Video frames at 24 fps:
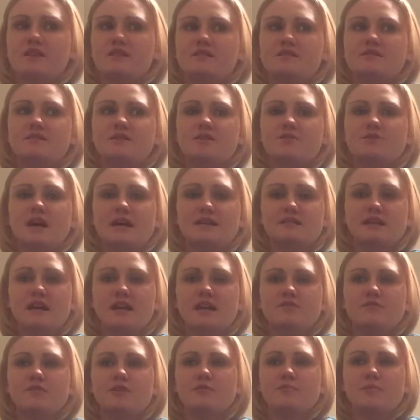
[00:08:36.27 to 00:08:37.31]
So that's kind
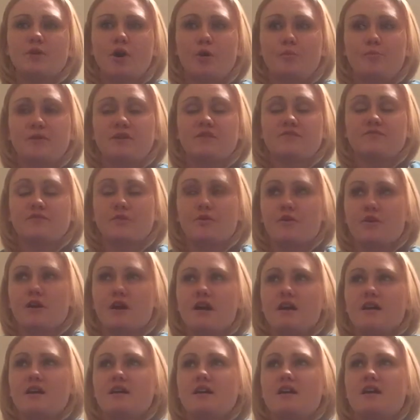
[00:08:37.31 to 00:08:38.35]
of what I'm hoping
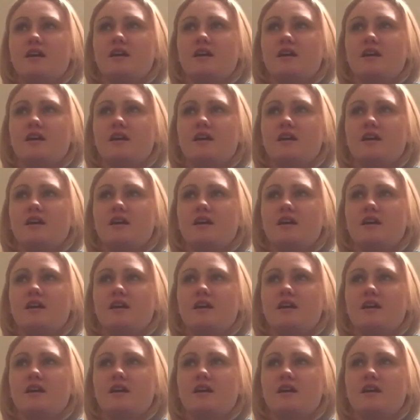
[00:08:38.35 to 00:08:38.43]
for.